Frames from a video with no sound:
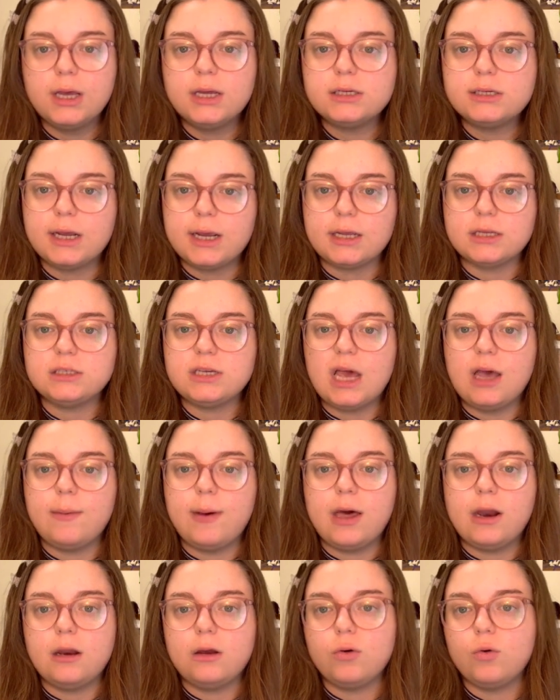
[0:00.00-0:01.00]
take a stab
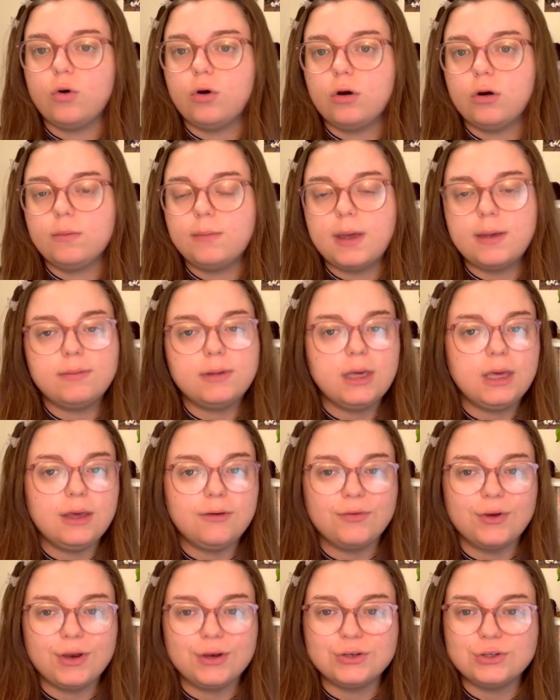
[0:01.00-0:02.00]
at it, or maybe
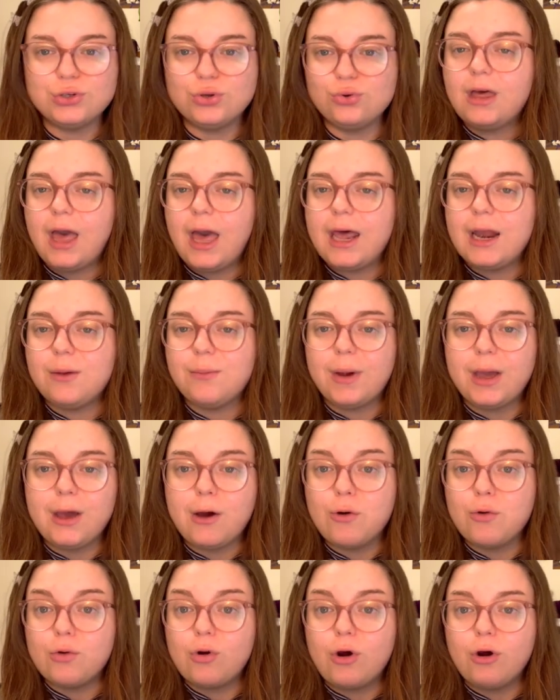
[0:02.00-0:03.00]
even to edit my
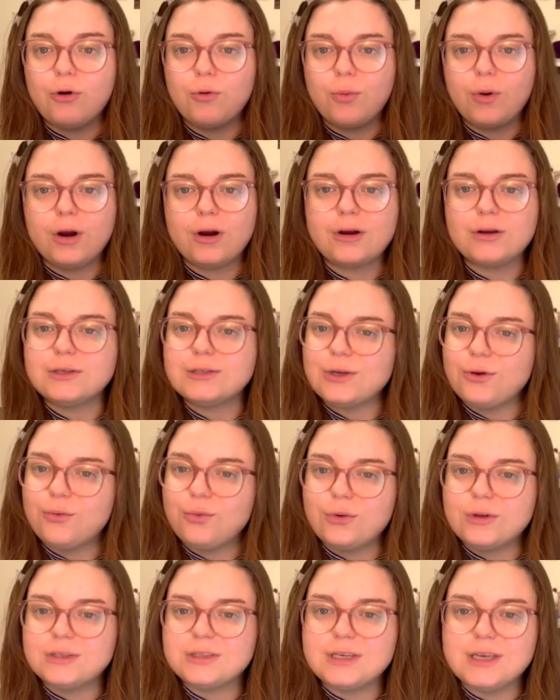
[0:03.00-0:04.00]
own artwork, so
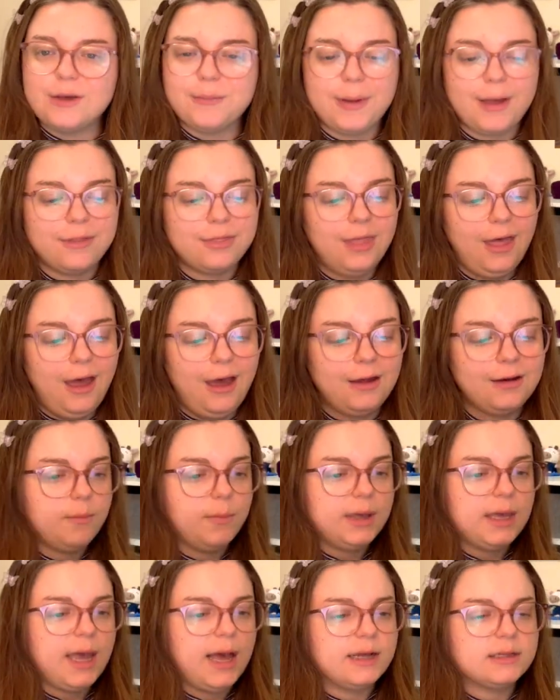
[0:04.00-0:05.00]
we'll see about that.
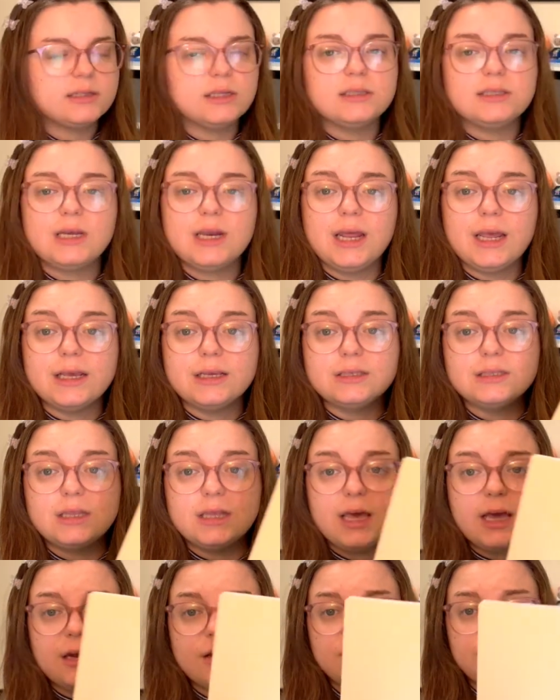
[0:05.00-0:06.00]
But yeah, since it is
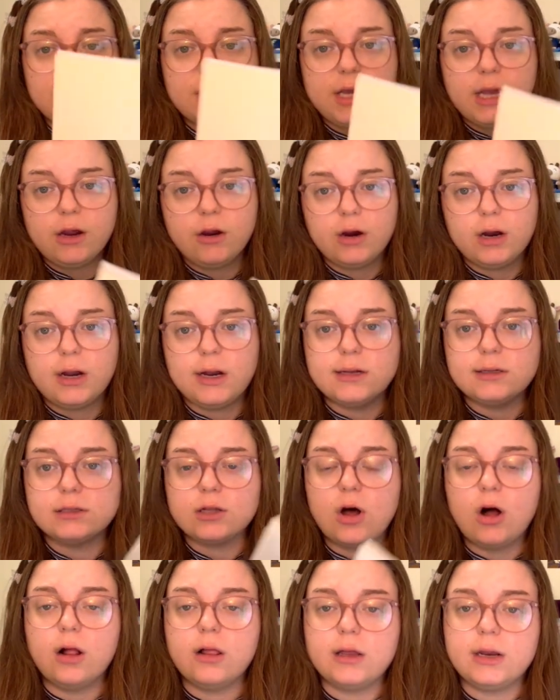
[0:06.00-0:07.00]
the end of the year and it is
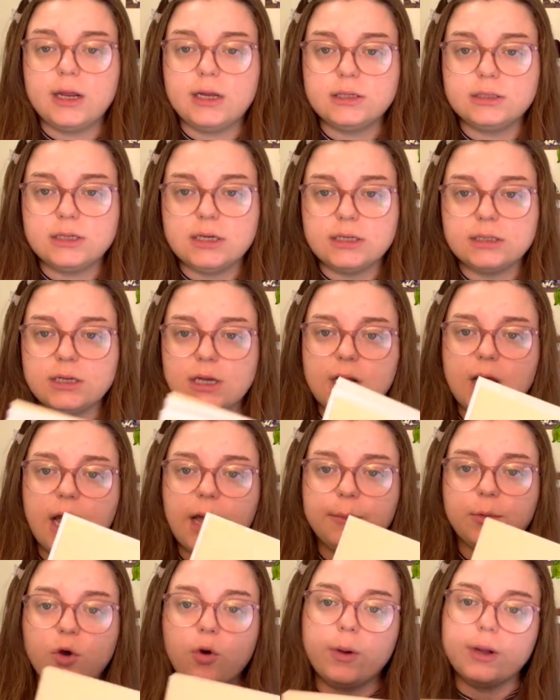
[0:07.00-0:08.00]
the holiday season,
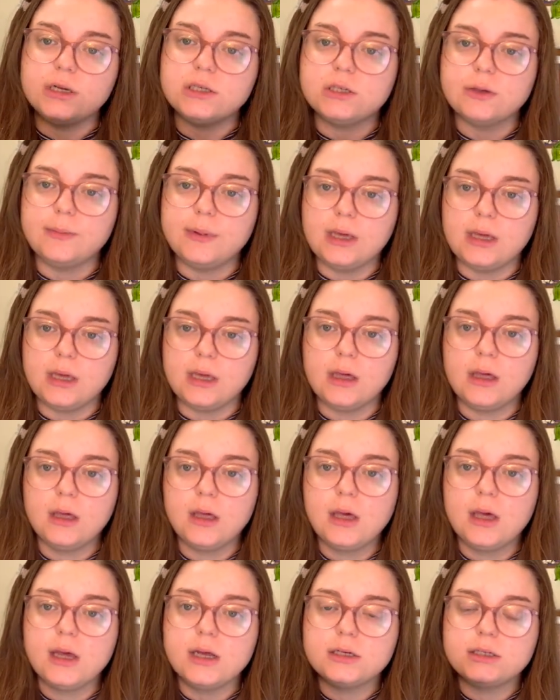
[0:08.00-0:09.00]
I'm going to be
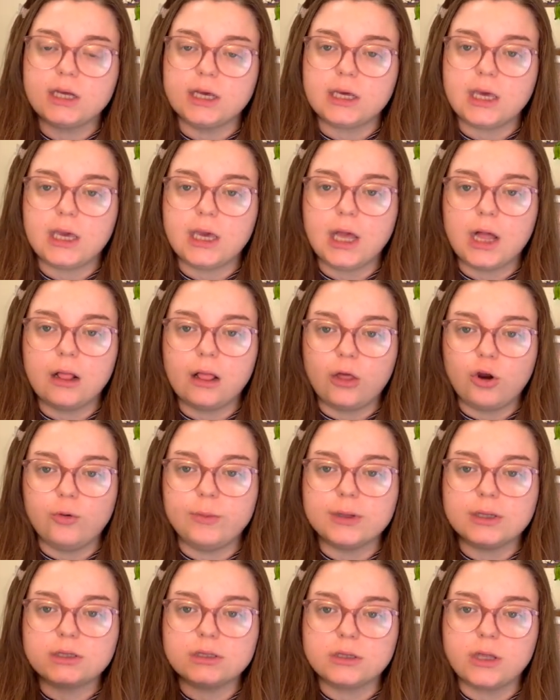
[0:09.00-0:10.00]
taking it a little
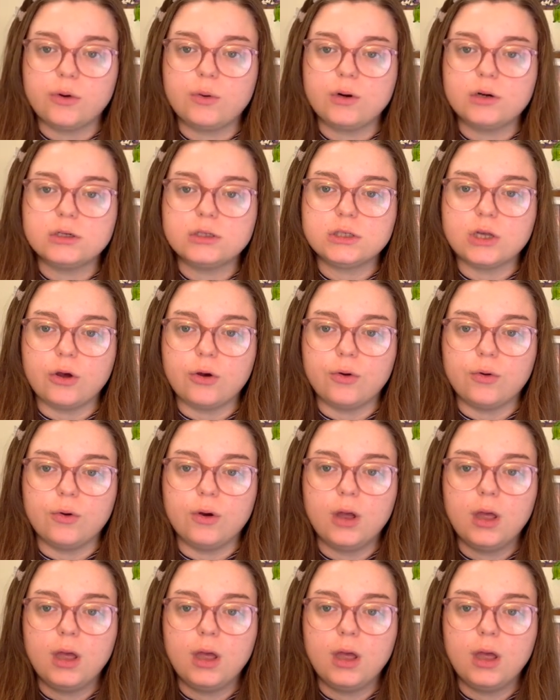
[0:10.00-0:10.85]
bit slower, so